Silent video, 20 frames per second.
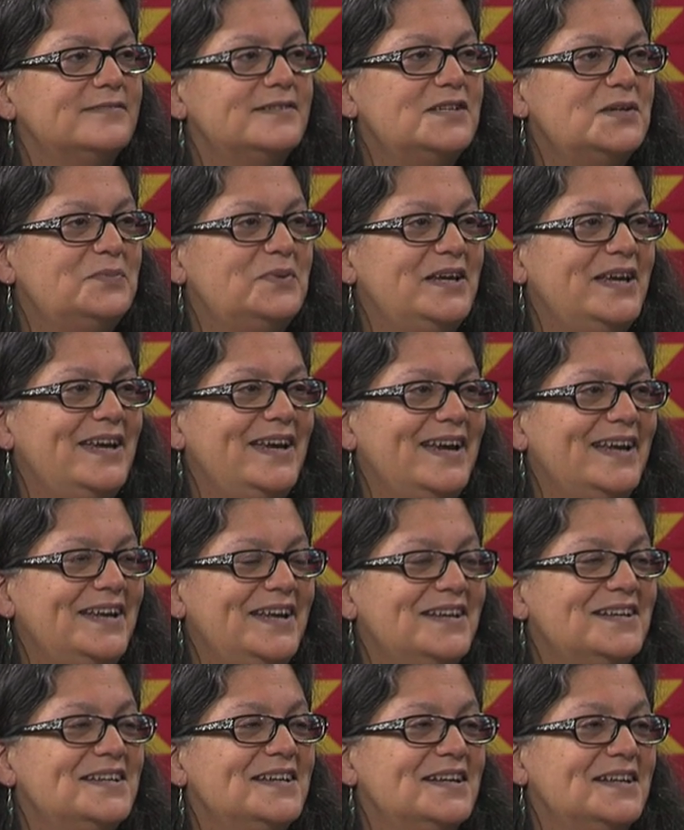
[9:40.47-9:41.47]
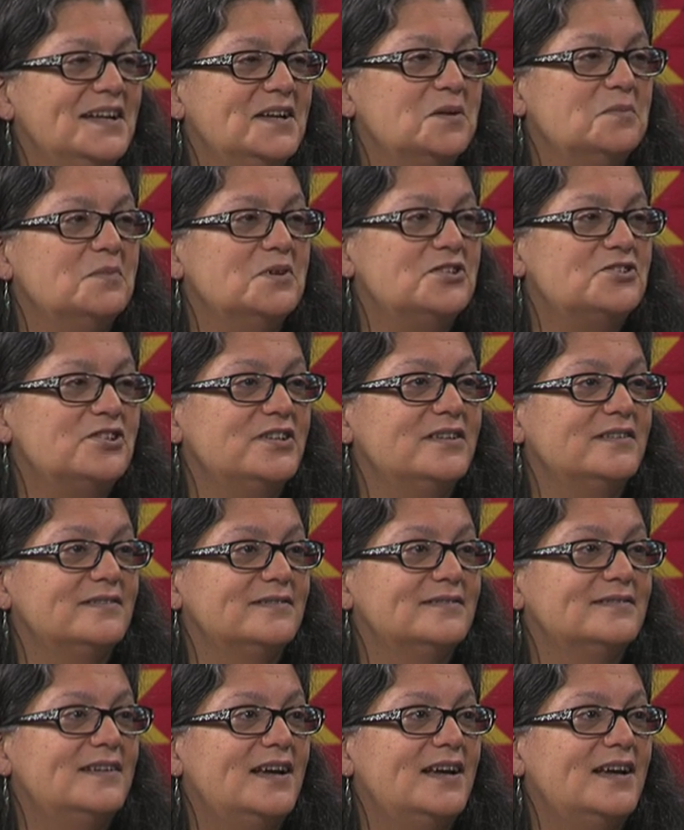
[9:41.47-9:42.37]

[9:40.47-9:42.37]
to be an Indian in a mission.